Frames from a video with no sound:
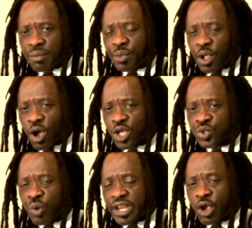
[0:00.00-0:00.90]
Because
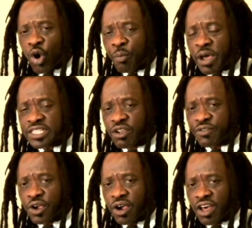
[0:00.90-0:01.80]
when the occupants of
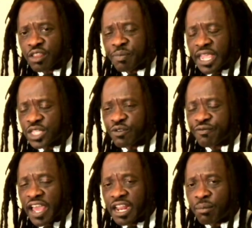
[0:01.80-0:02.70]
the earth begin to
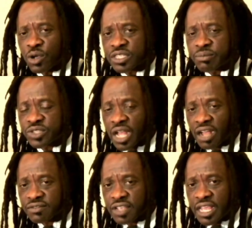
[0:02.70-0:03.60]
fight among
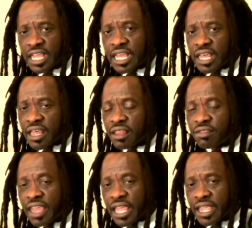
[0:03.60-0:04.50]
themselves,
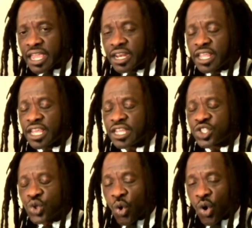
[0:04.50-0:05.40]
they can
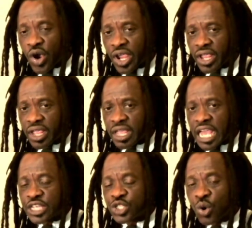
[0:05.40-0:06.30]
enjoy
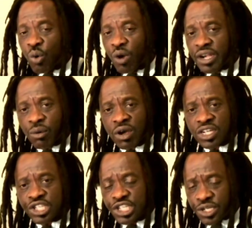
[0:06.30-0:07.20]
and do what they want
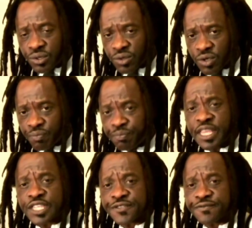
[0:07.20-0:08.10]
to do
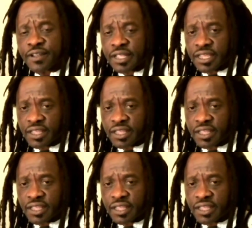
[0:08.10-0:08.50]
peacefully.